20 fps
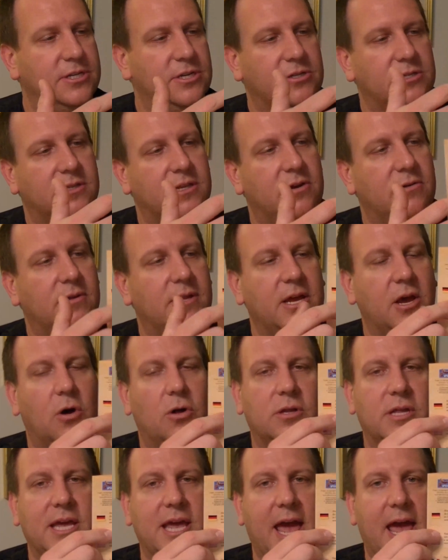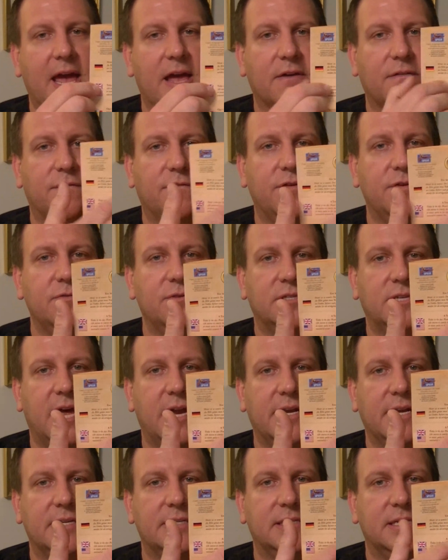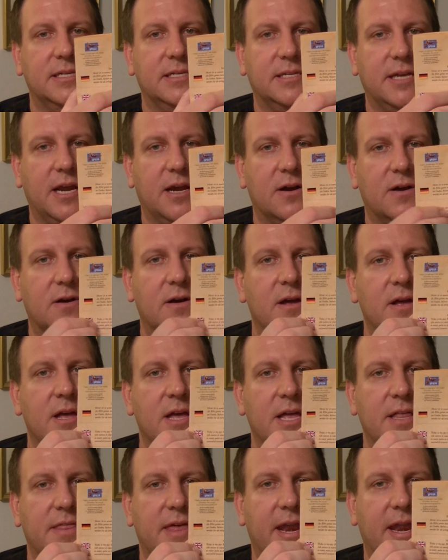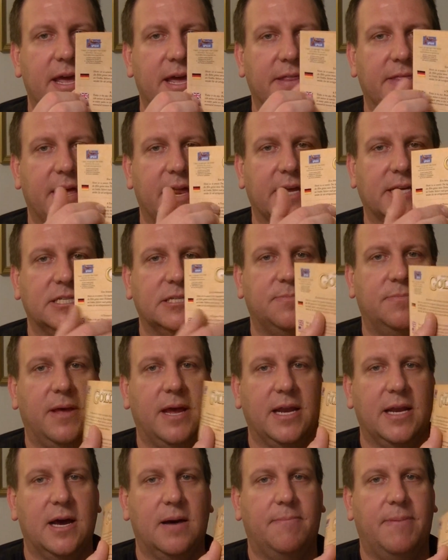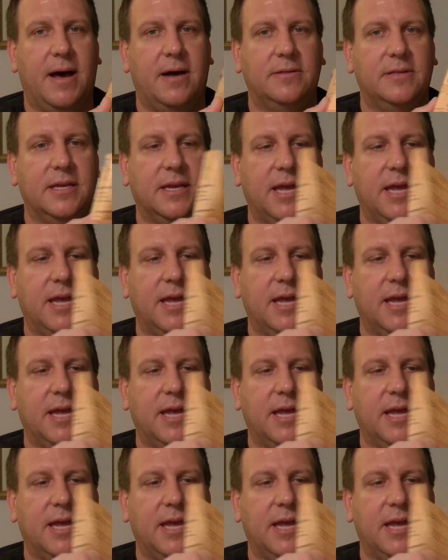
There's literally only a few sentences here that explain about the